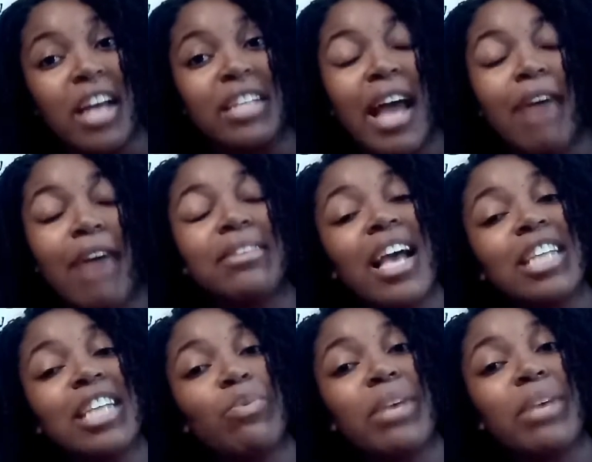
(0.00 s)
Now,
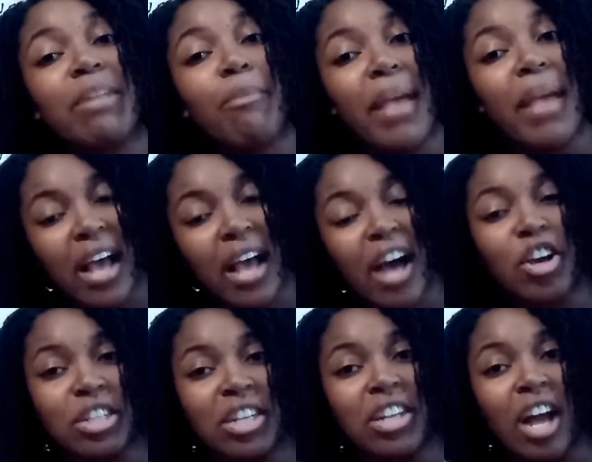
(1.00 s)
yes, we can make a
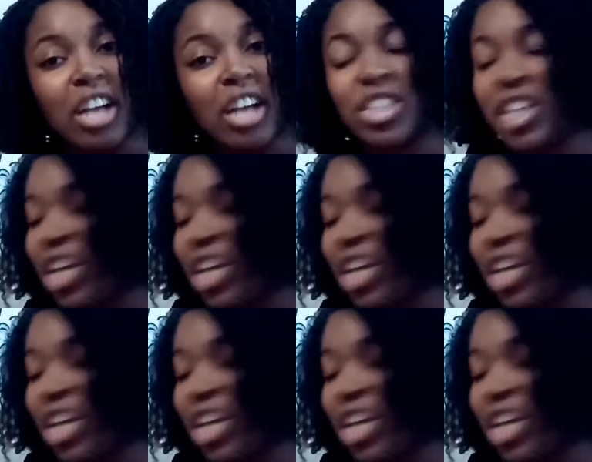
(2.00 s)
good deduction